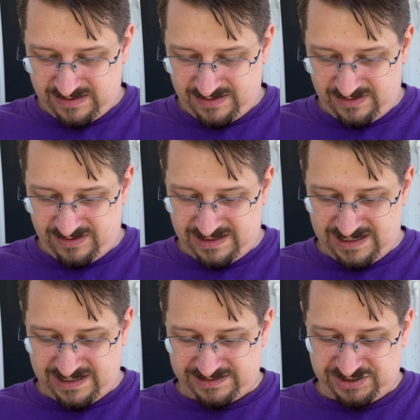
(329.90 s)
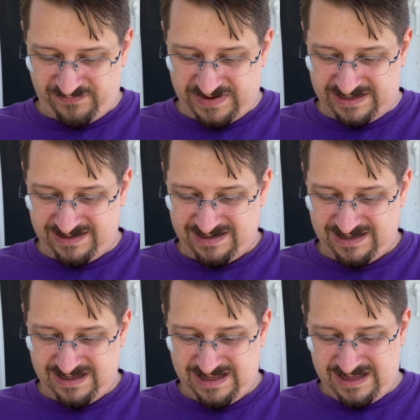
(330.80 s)
Little uh, achievement.
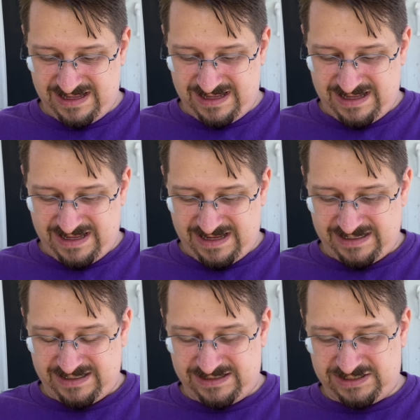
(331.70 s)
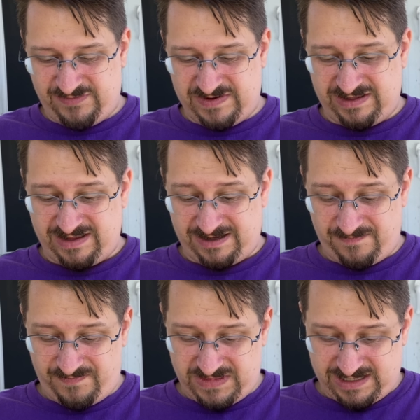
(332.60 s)
Achievement thing.
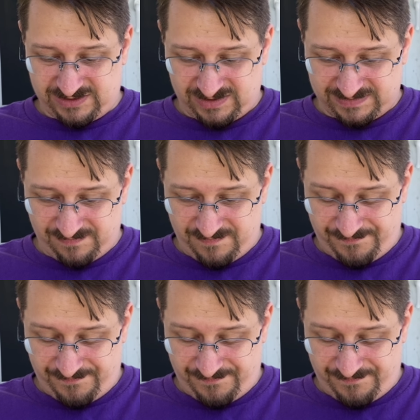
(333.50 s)
It's awesome.